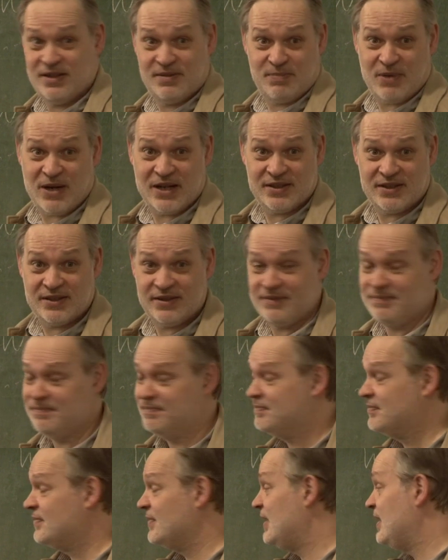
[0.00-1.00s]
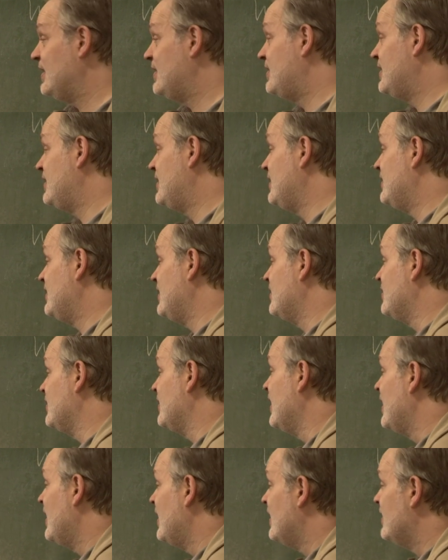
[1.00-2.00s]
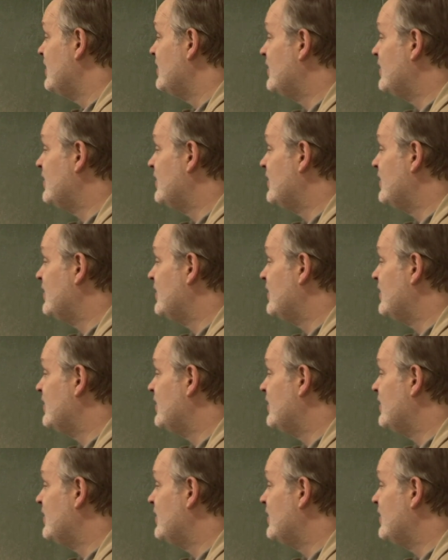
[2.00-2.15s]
It's present. It's decision.